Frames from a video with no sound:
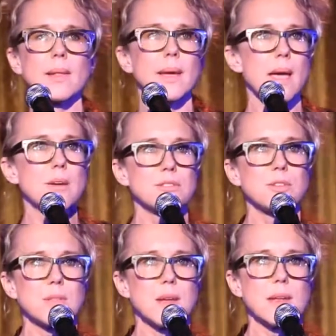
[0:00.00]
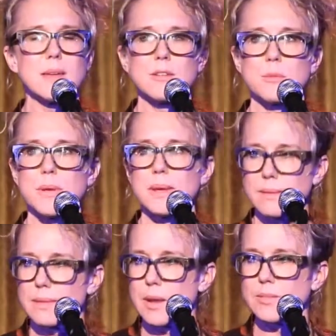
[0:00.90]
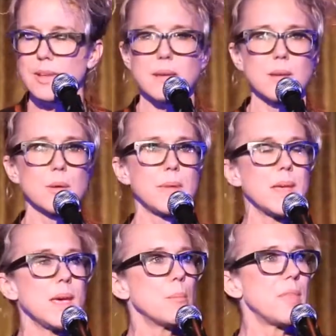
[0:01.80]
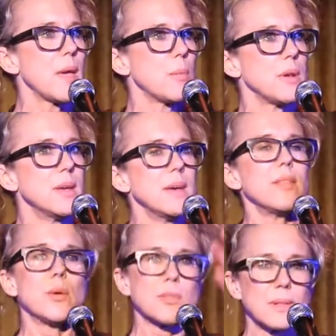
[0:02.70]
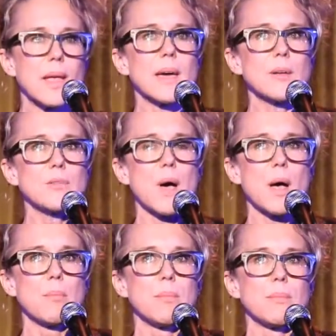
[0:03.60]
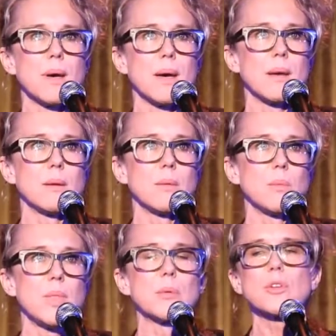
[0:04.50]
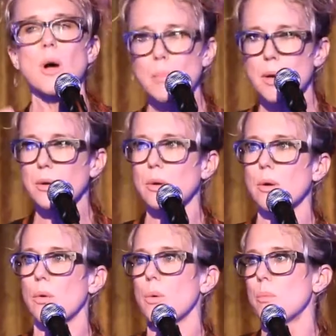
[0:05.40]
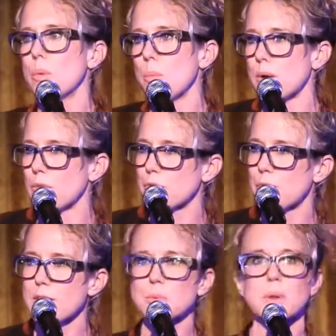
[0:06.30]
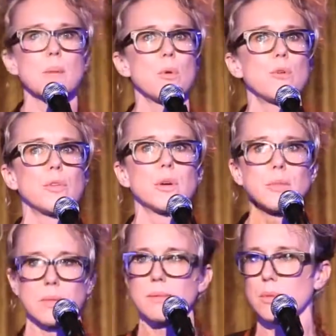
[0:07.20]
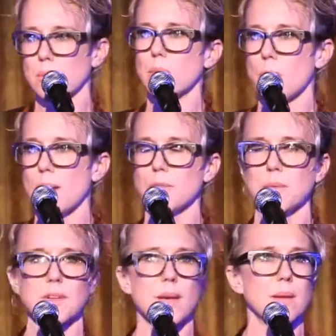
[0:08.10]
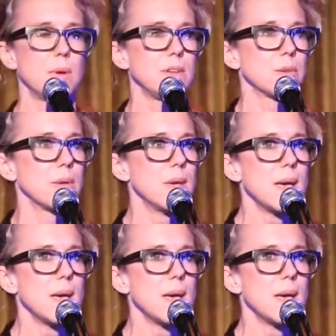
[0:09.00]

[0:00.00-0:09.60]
Like I understood that it needed to be their time, But they would. There was a lot of when they would talk about her, or when one of her friends would come over, the wife who had died, Rachel.